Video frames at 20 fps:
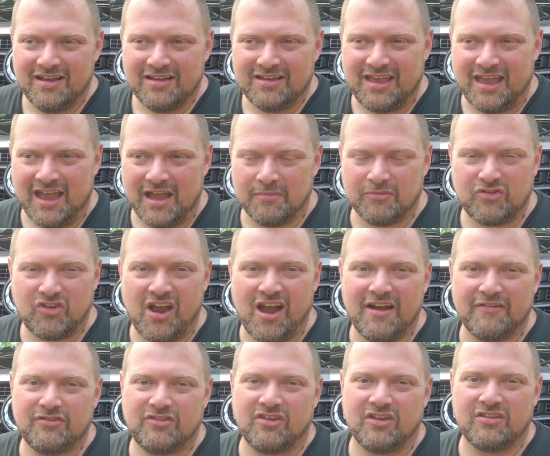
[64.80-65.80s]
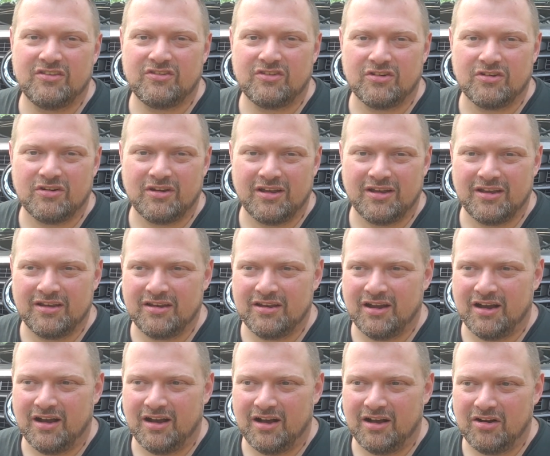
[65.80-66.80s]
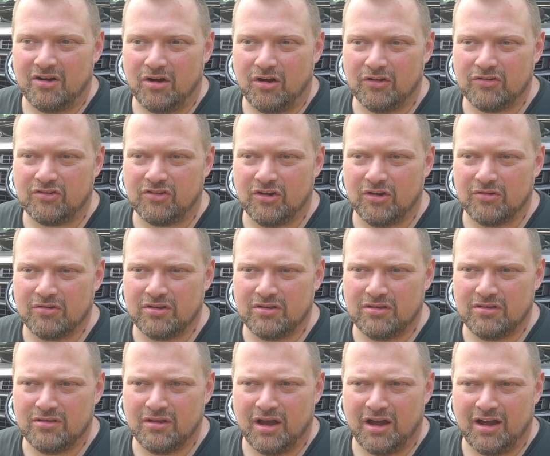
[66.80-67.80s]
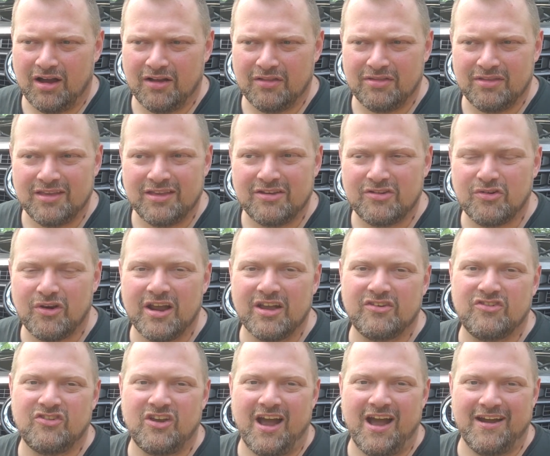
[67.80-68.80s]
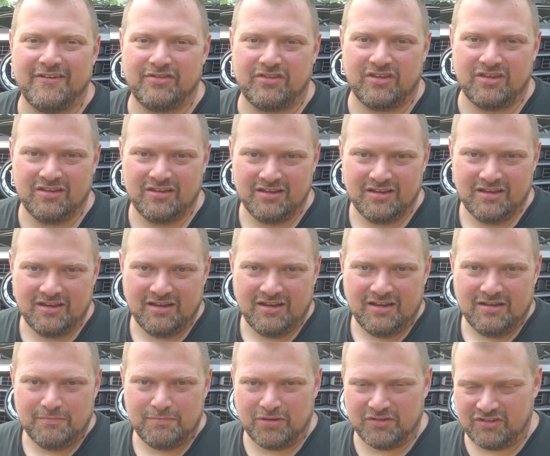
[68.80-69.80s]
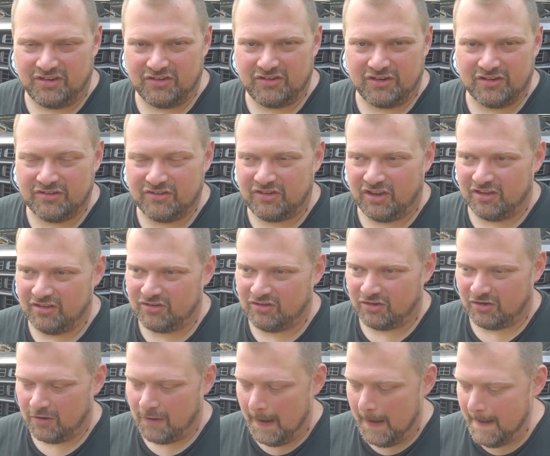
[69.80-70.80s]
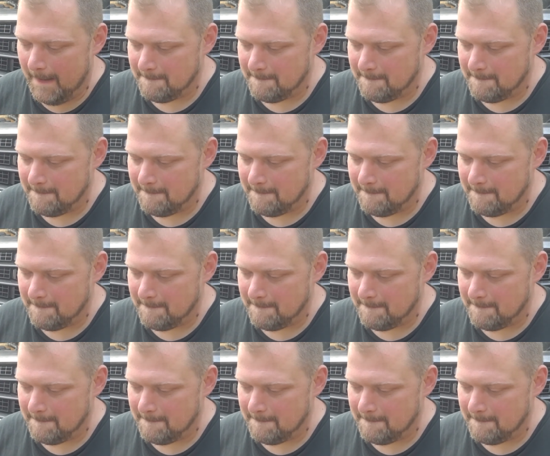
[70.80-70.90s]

camshaft sensor and also the crankshaft position sensor.